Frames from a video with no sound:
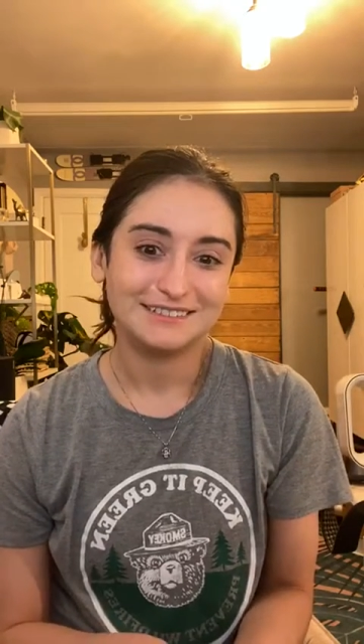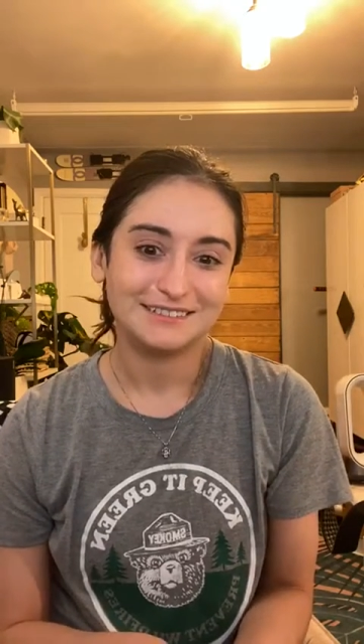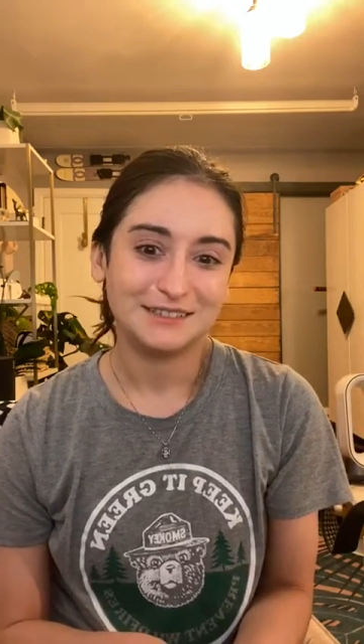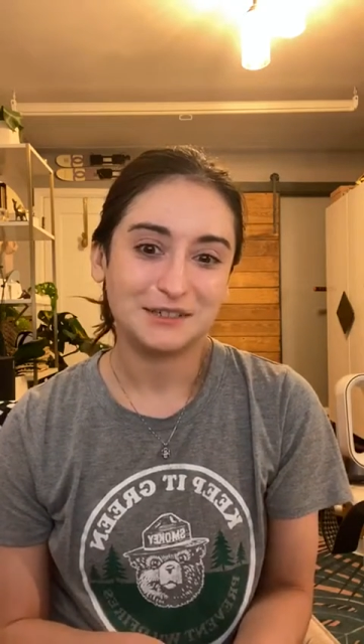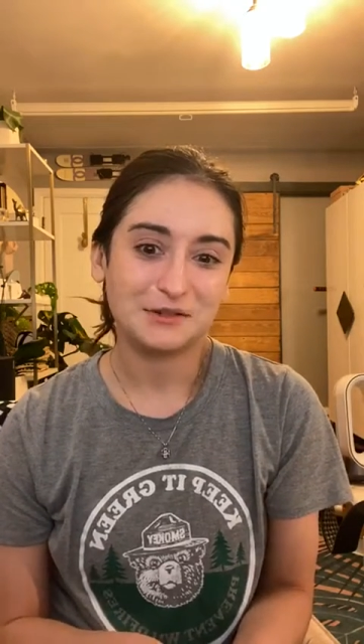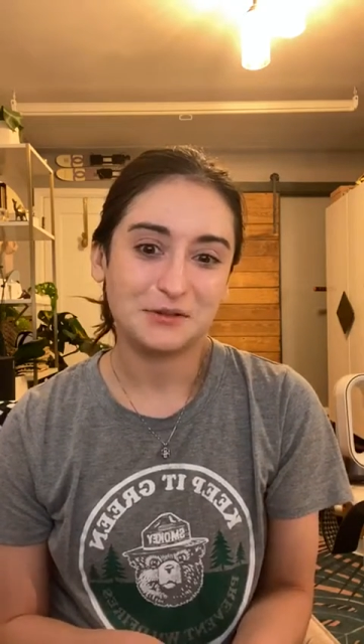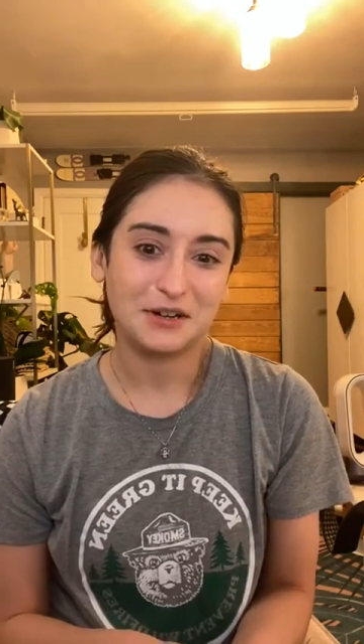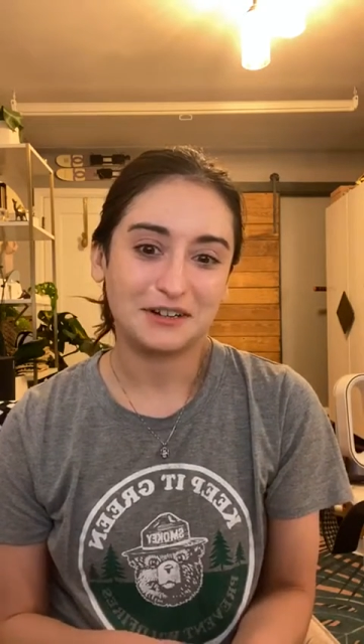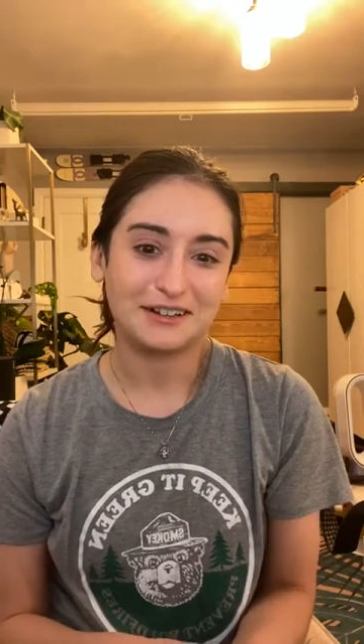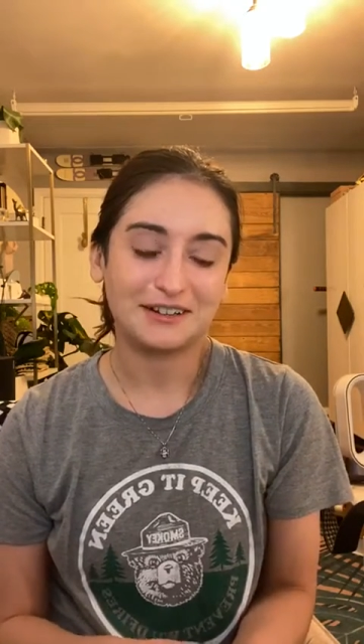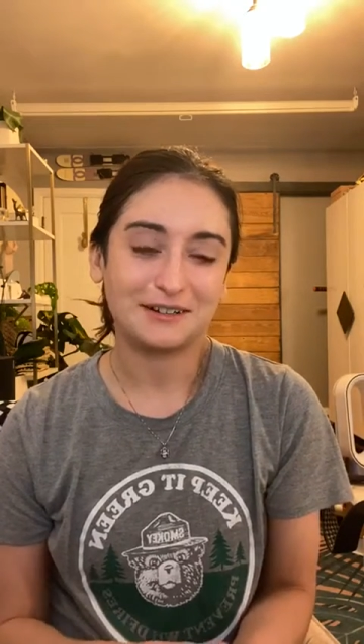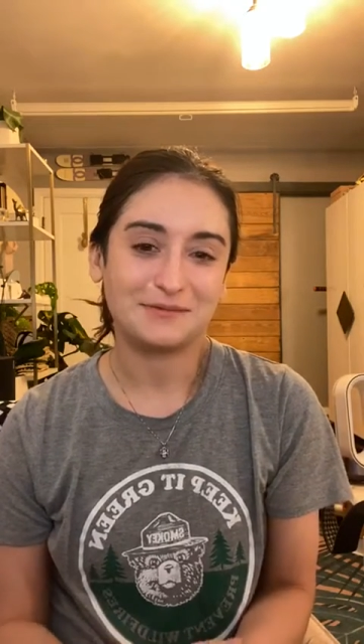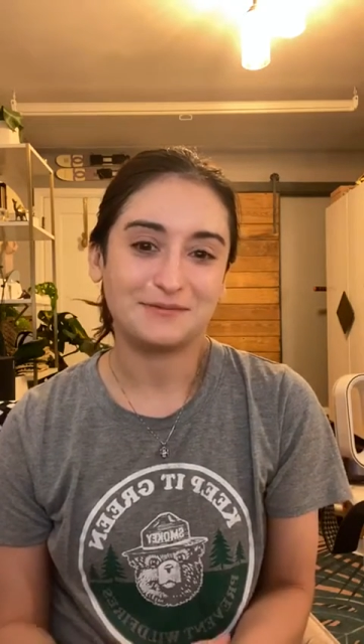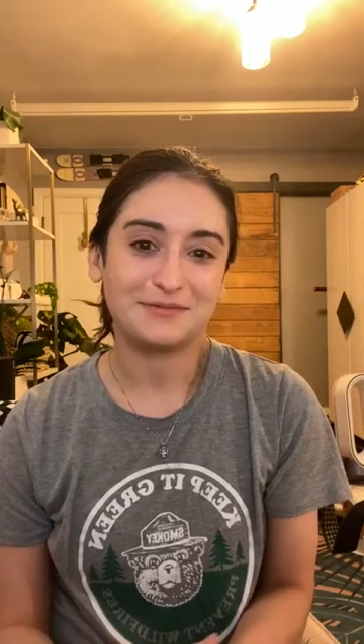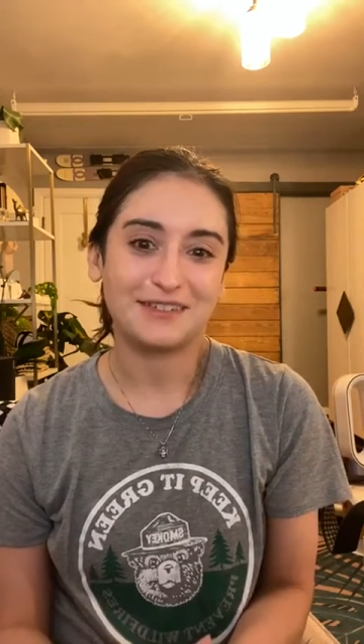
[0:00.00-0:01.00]
you're
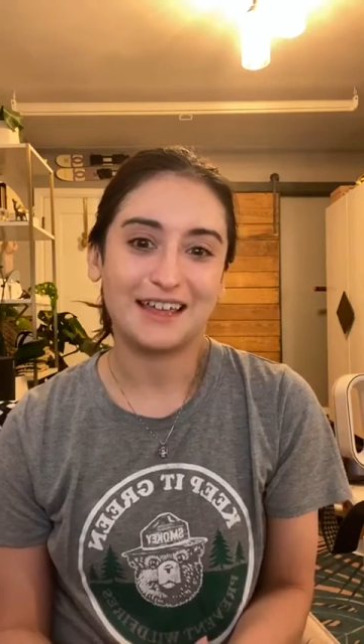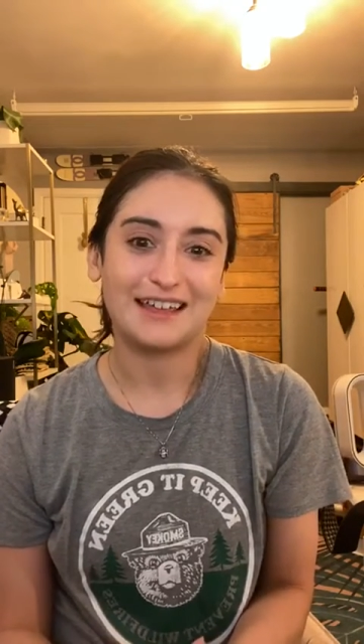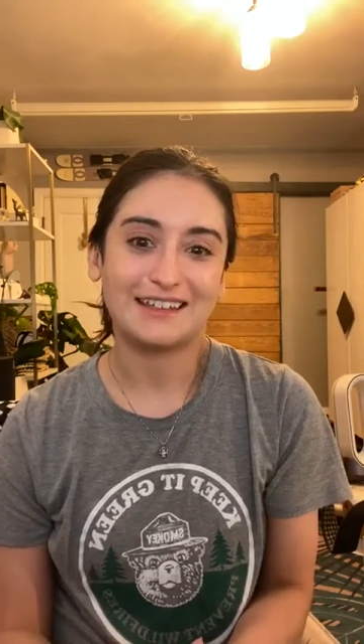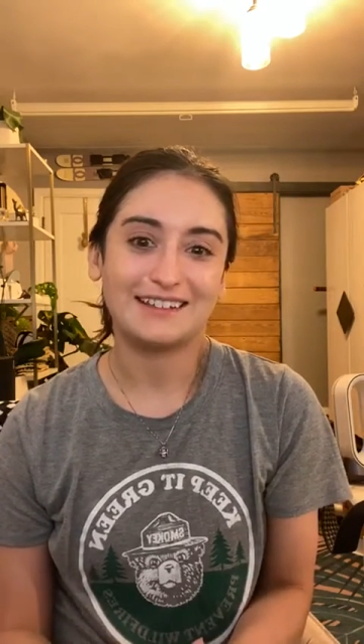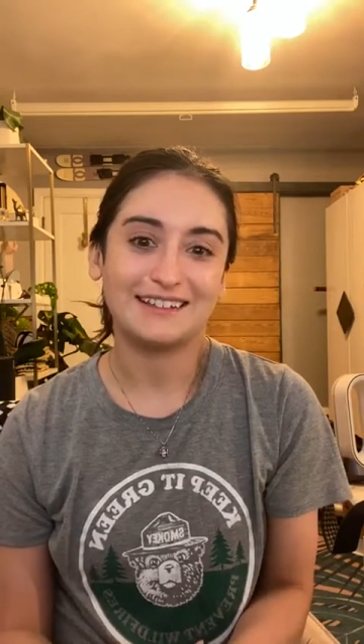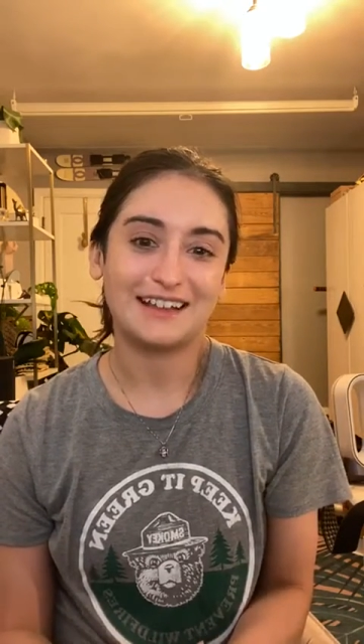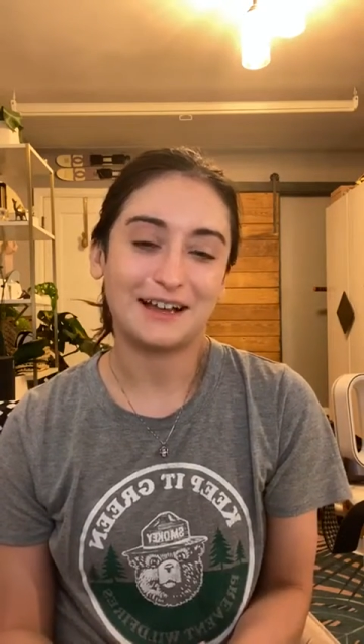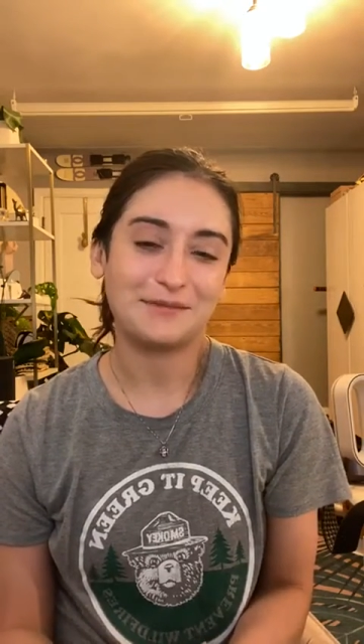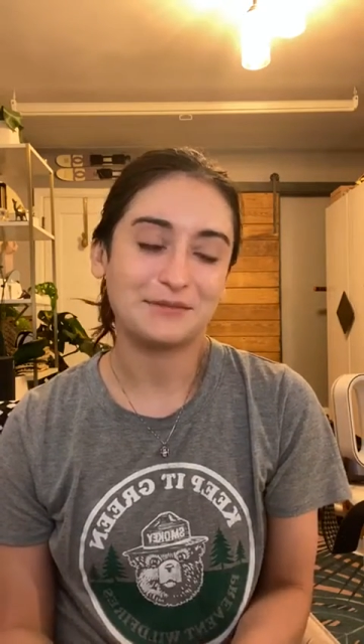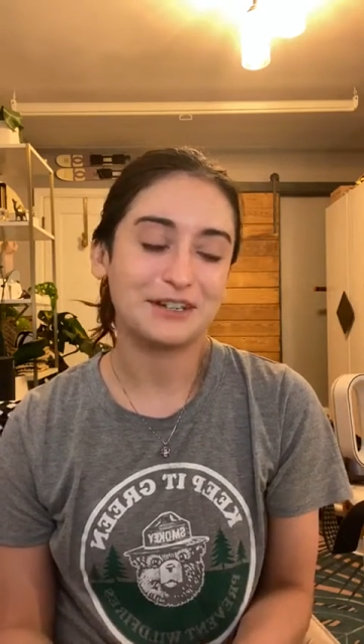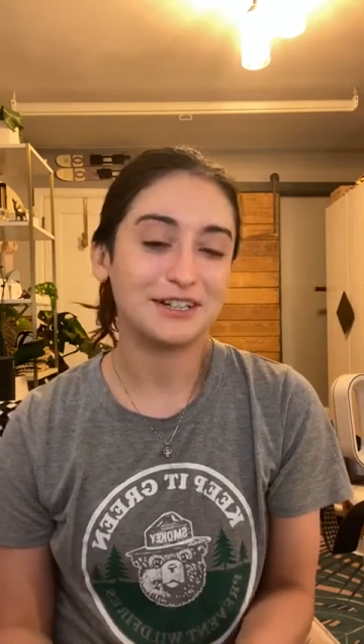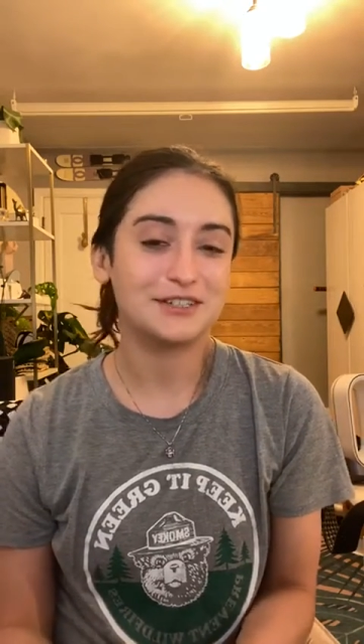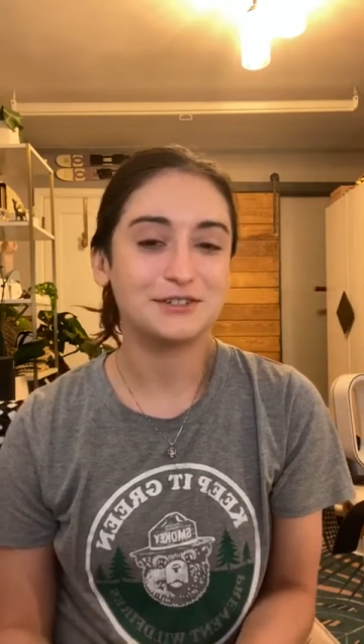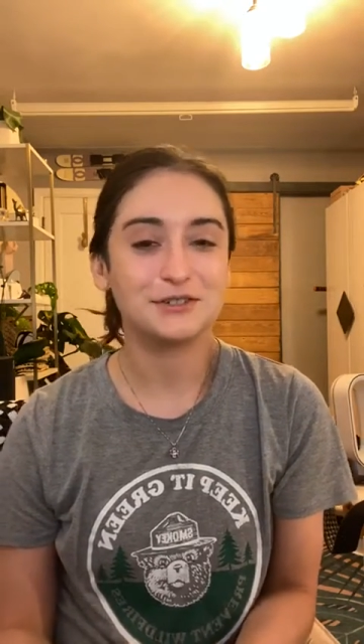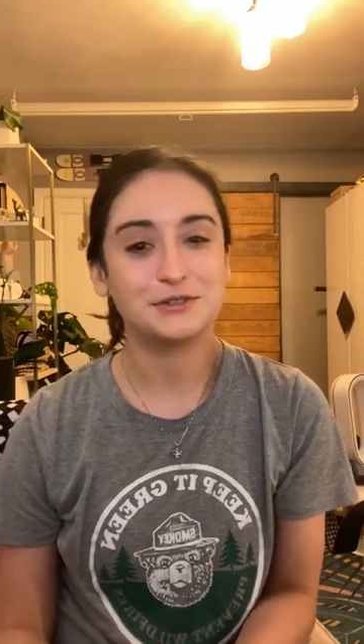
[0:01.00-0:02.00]
welcome. And I'm
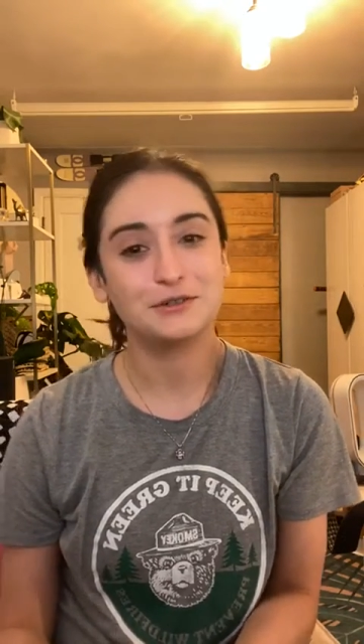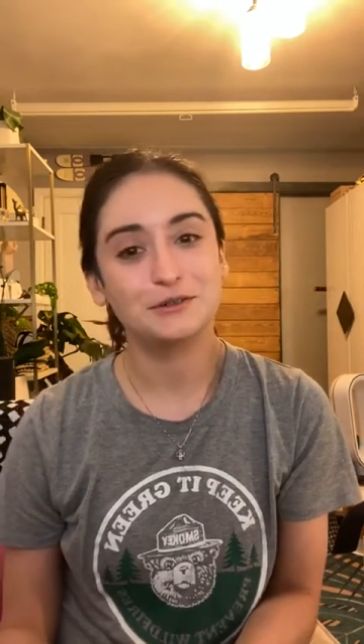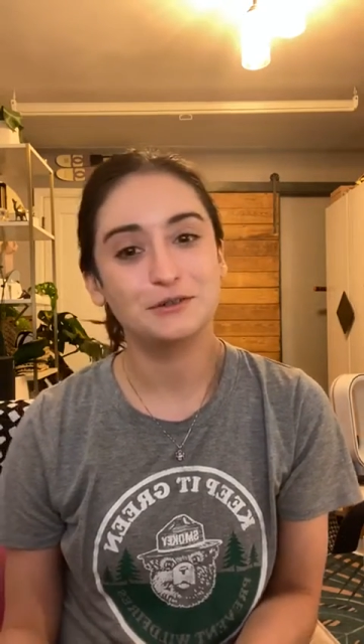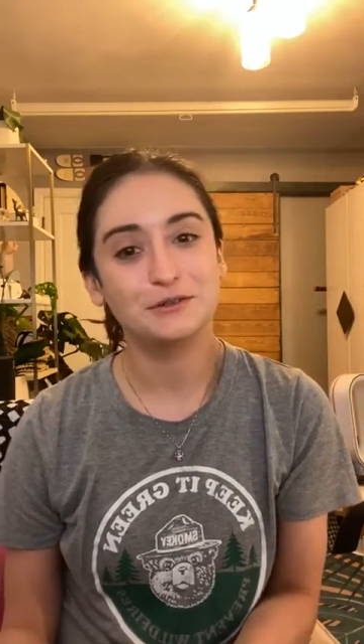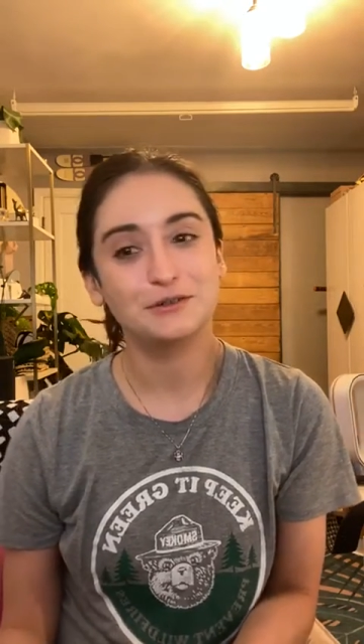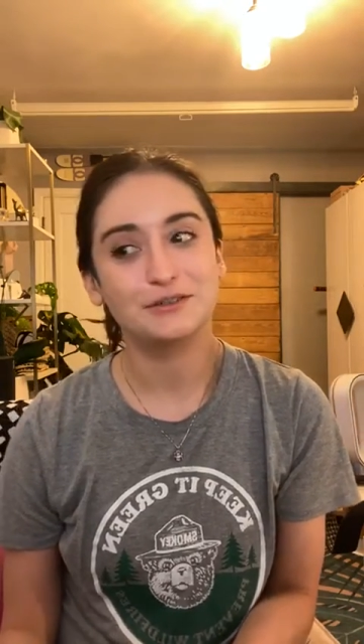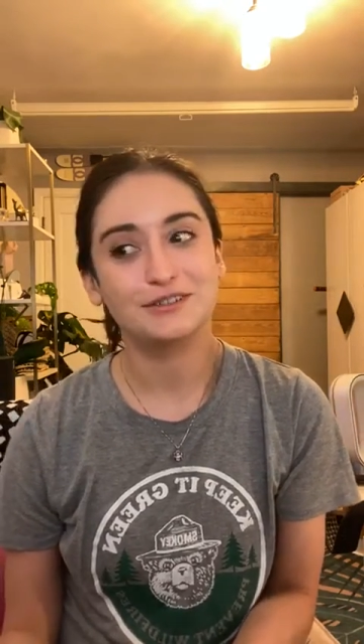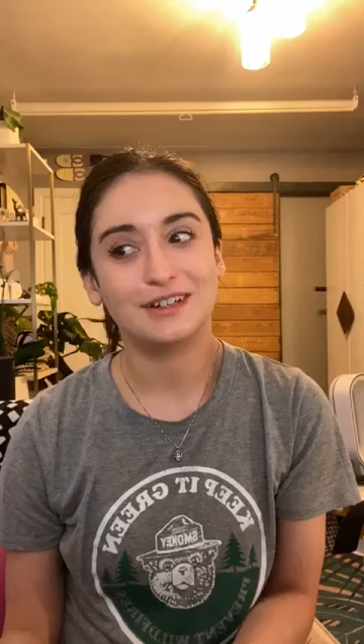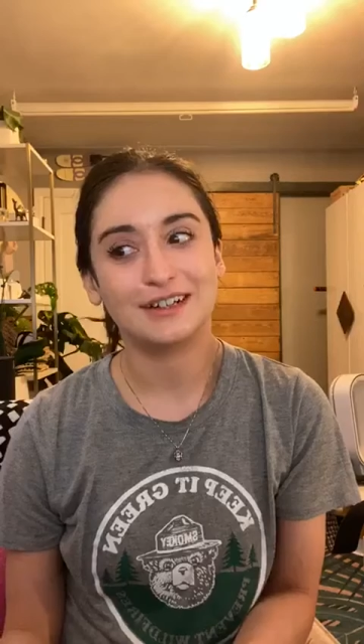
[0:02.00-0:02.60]
gonna do